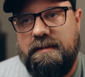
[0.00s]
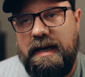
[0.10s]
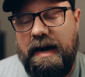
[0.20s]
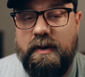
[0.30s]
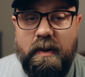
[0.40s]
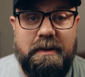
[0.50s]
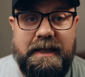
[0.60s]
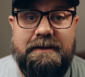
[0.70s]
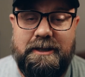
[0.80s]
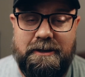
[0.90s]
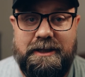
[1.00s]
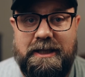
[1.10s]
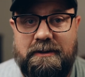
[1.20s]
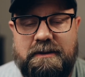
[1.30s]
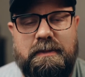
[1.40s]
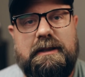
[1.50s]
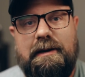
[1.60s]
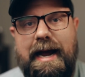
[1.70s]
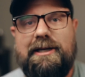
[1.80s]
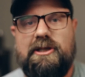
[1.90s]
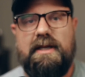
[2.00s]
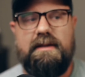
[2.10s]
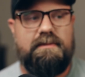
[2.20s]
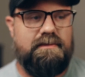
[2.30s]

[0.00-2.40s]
Everyone believes there are secrets, but they're actually